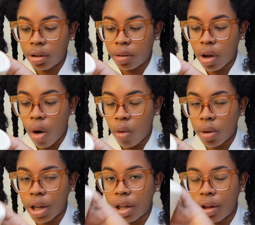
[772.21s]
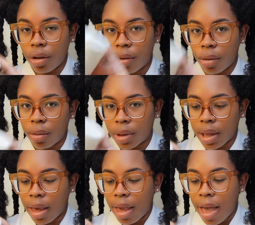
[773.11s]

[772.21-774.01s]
you to only use